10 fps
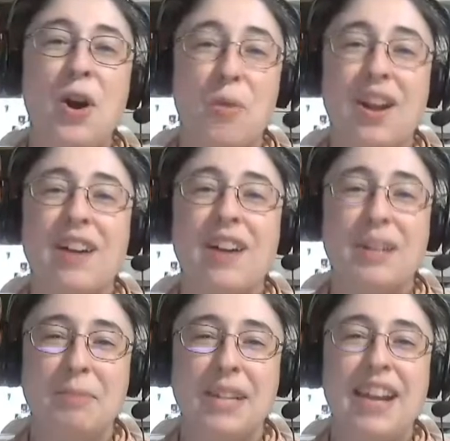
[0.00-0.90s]
we're not going to
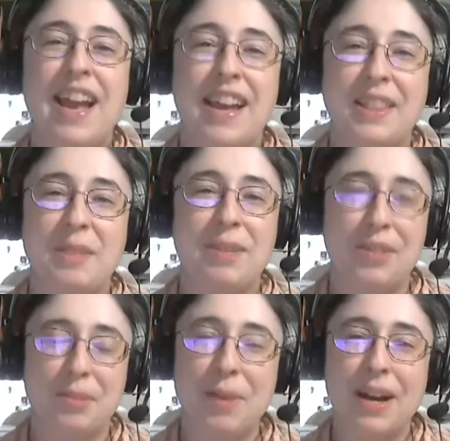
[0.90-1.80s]
play an ad in the middle of
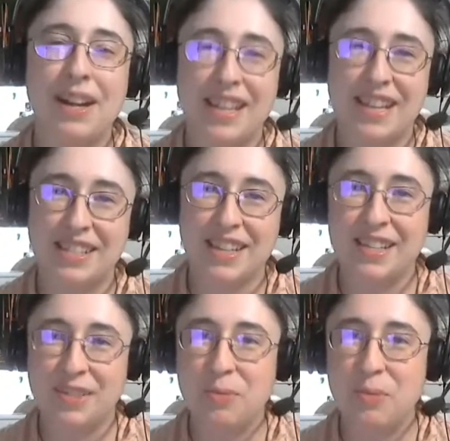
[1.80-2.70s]
the podcast, guys.
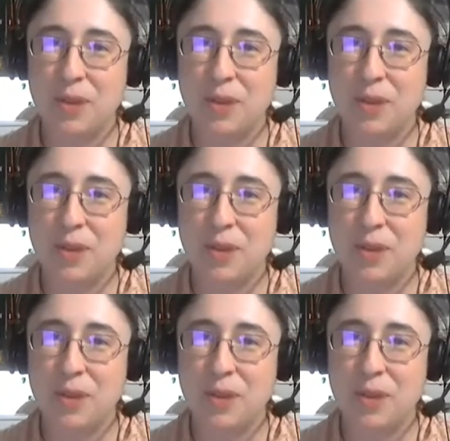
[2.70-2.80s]
Don't worry.